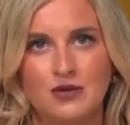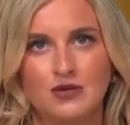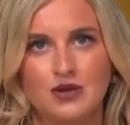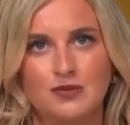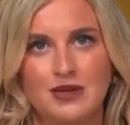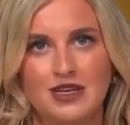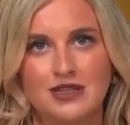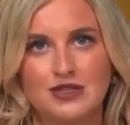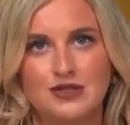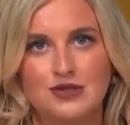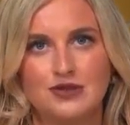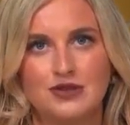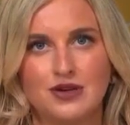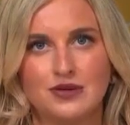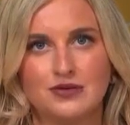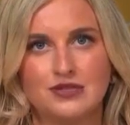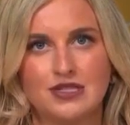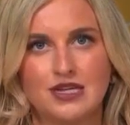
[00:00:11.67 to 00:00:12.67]
With me in the
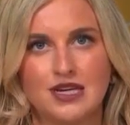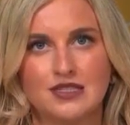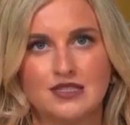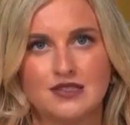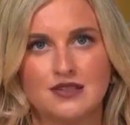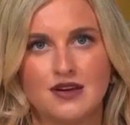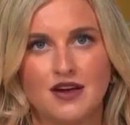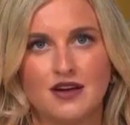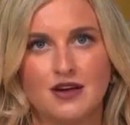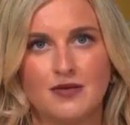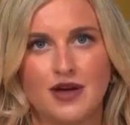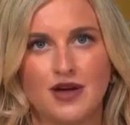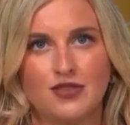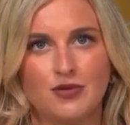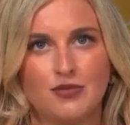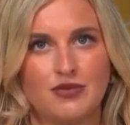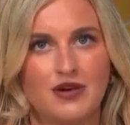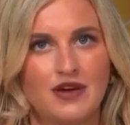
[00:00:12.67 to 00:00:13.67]
studio today to talk
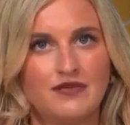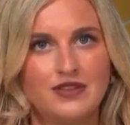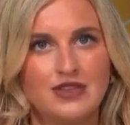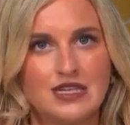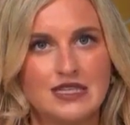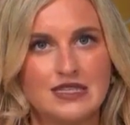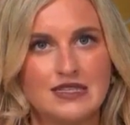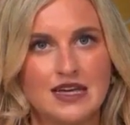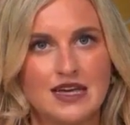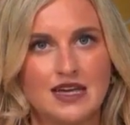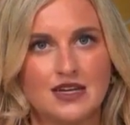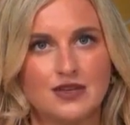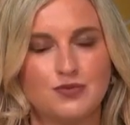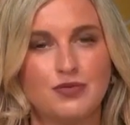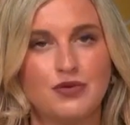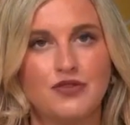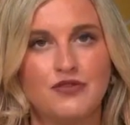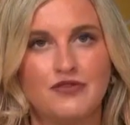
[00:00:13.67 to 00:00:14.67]
about the prevalence
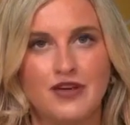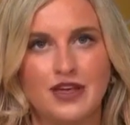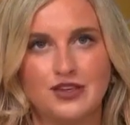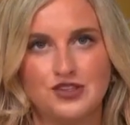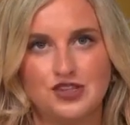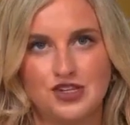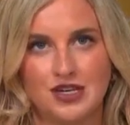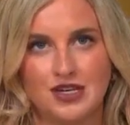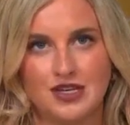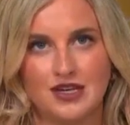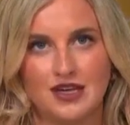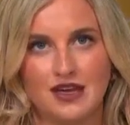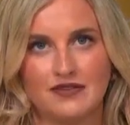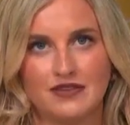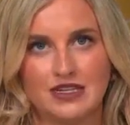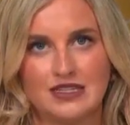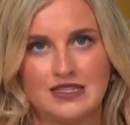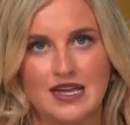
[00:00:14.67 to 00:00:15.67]
and prevention
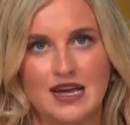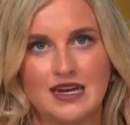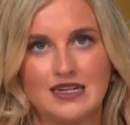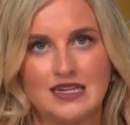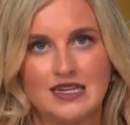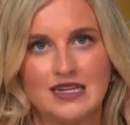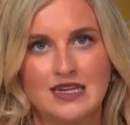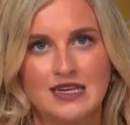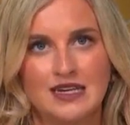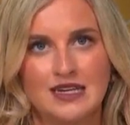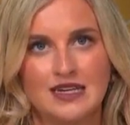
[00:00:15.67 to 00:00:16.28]
of anxiety